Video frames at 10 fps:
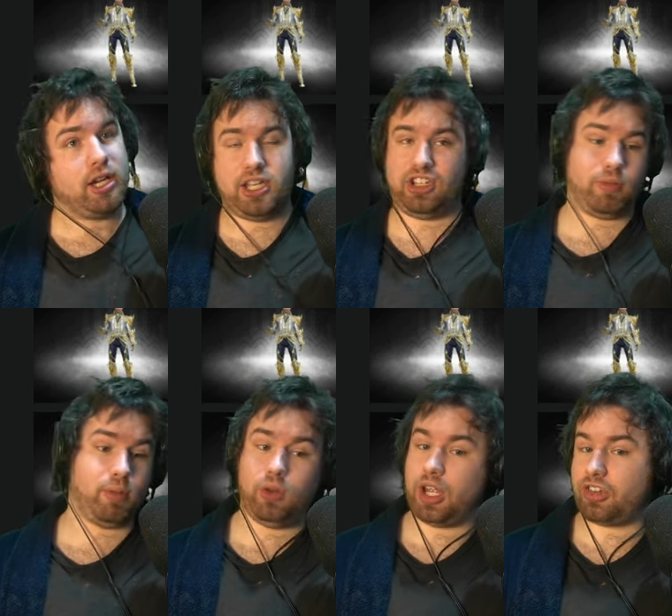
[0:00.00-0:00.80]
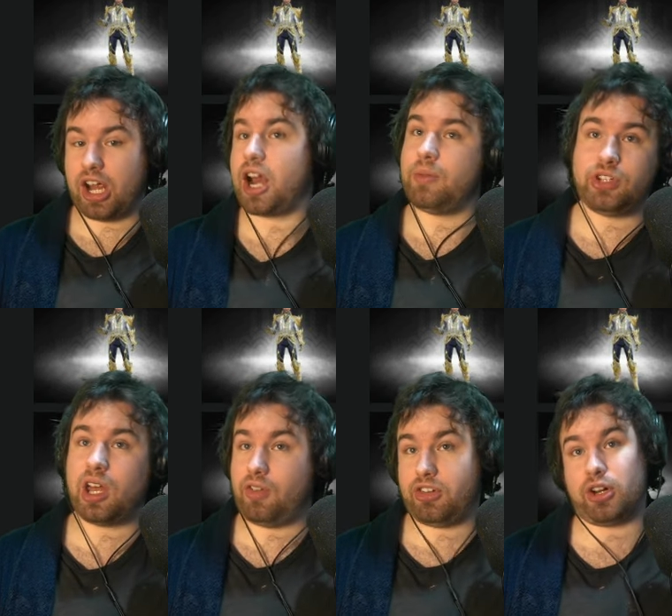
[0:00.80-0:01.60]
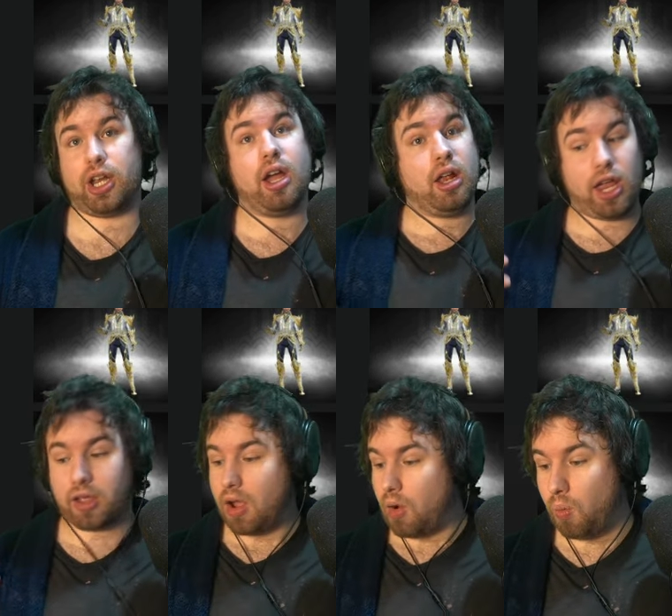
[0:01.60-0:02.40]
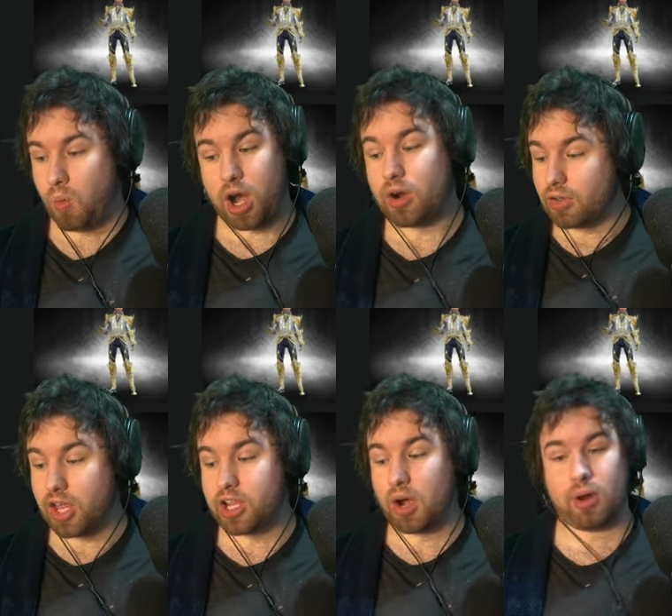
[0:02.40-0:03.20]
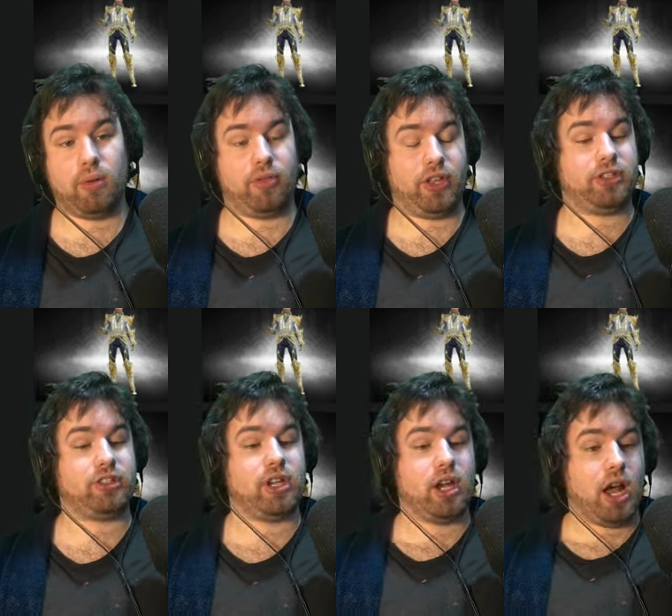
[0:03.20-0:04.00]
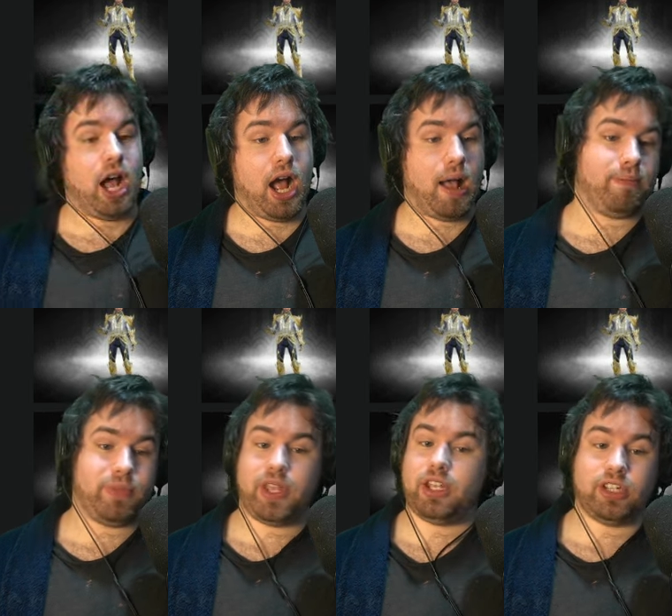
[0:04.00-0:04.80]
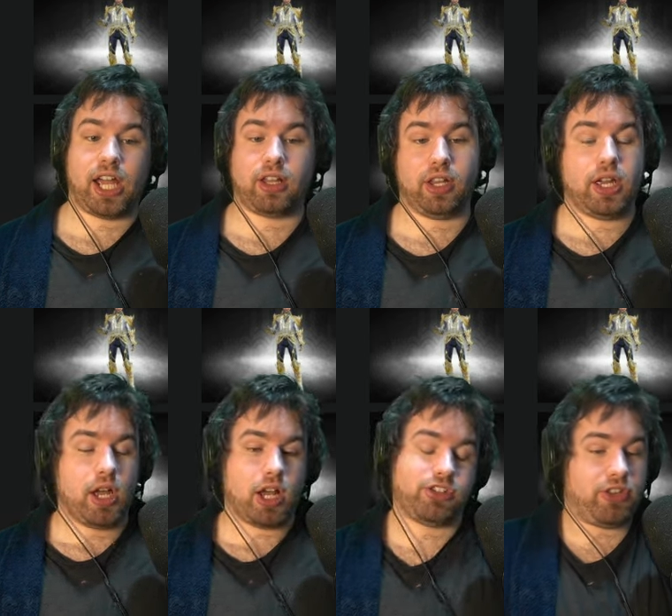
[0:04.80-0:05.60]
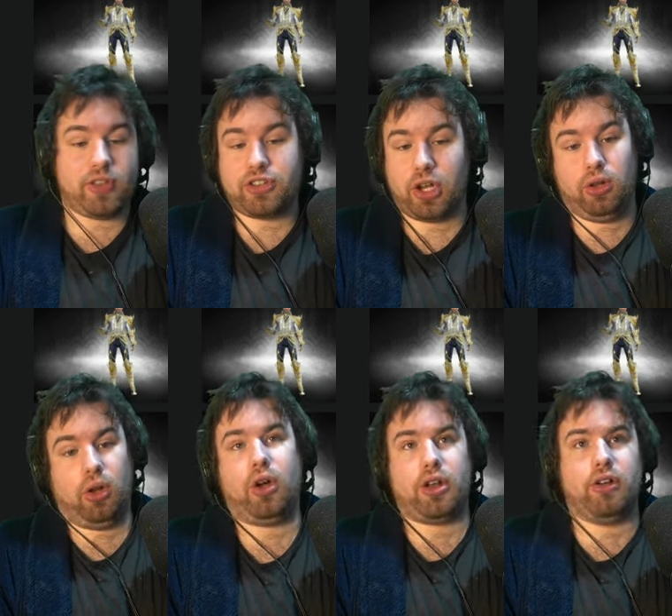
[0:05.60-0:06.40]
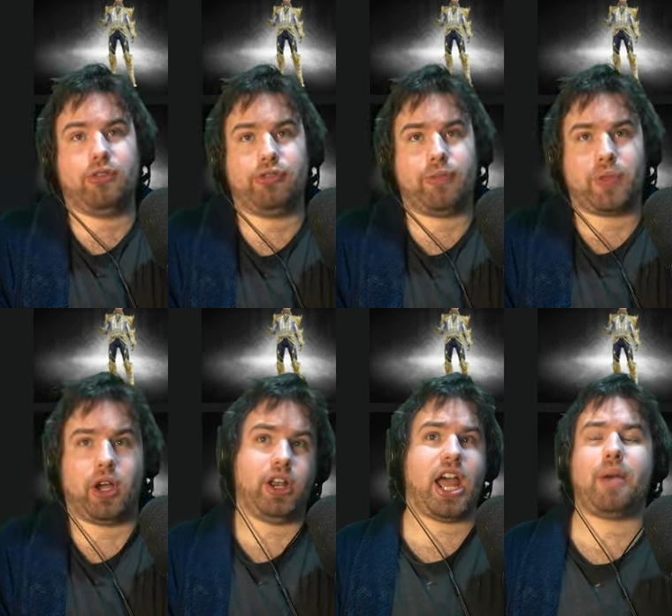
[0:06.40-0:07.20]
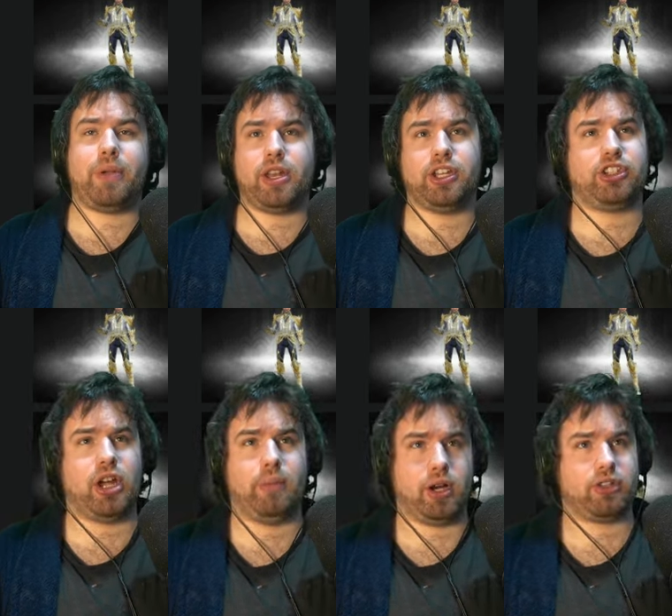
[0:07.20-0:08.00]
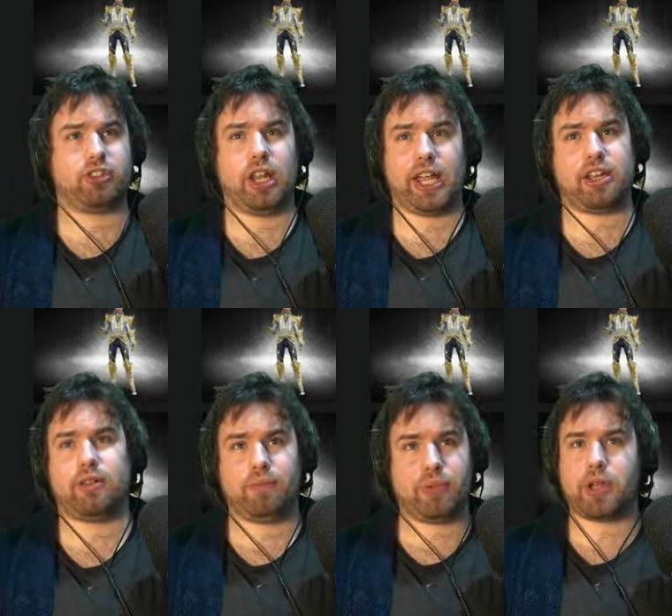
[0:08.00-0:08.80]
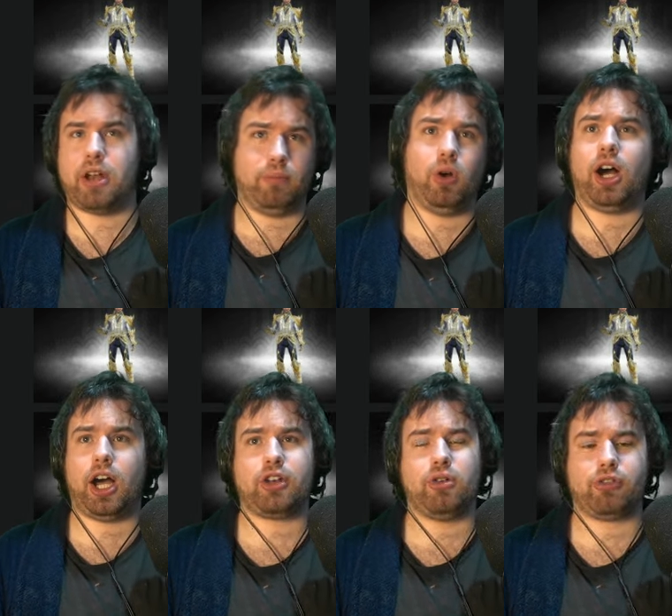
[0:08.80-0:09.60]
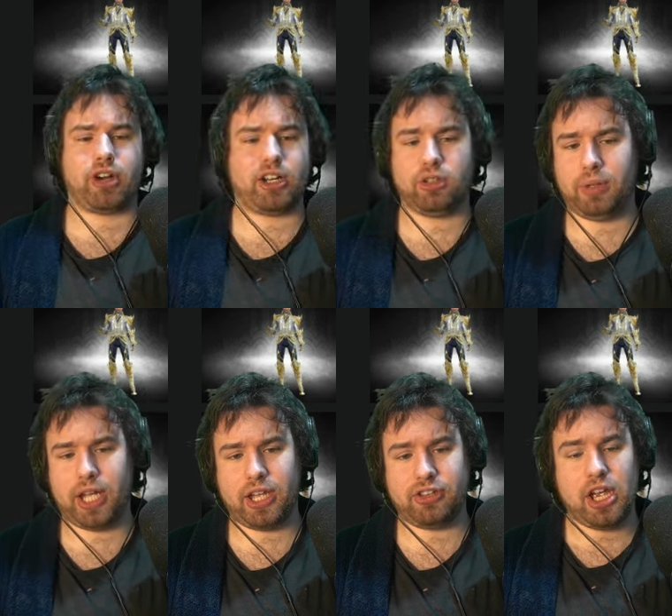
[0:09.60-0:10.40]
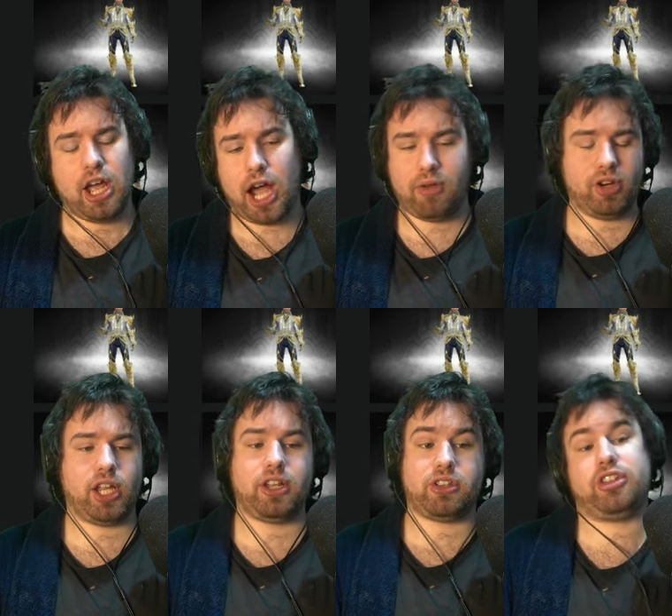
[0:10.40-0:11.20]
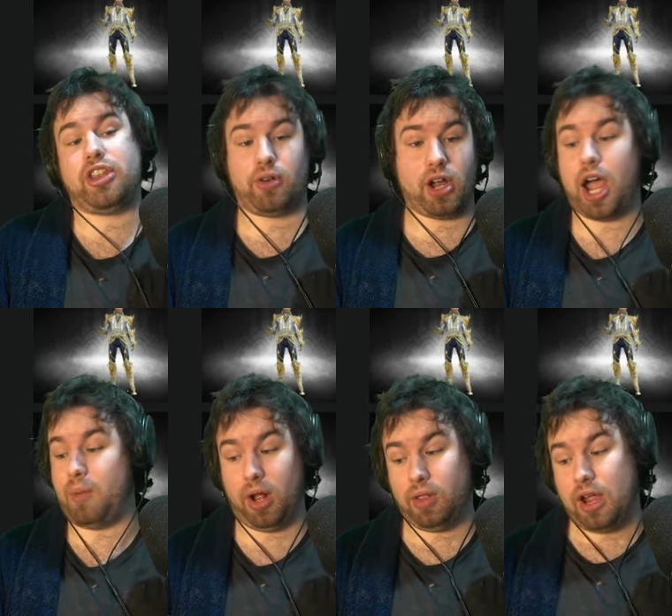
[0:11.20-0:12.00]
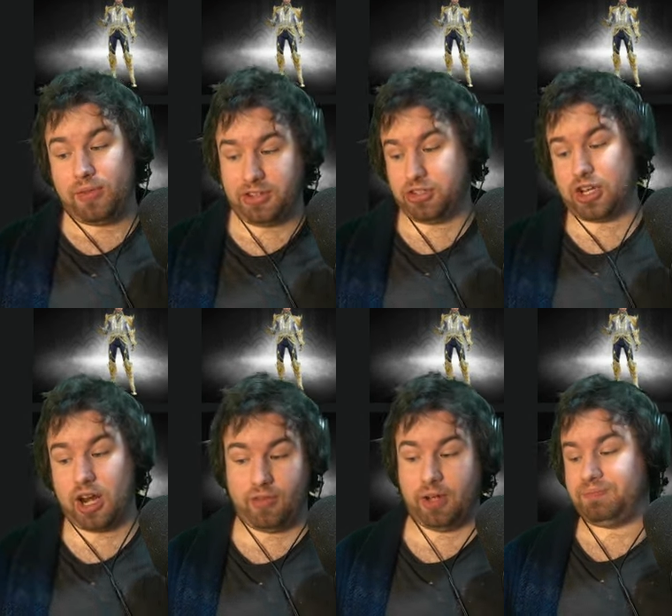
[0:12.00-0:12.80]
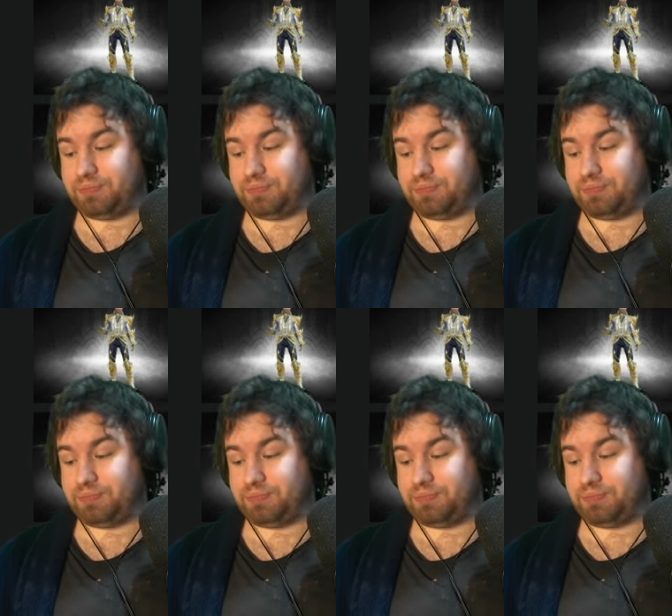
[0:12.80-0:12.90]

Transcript: Is it going to be more like Shattered Observatory? Like, where are they going with this? Um, exactly. Because I think there's a lot of unhappiness amongst like kind of more hardcore fractal players. I'd really like to see their, I, well, this is kind of a,